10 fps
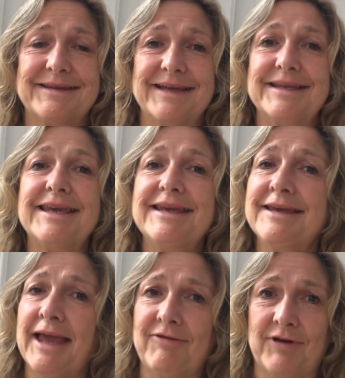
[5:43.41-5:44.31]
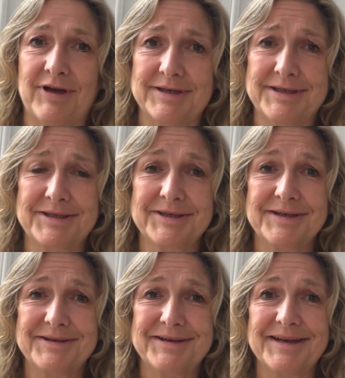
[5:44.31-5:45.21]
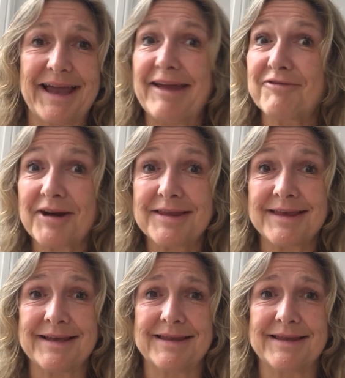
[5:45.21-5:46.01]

that He gave us everything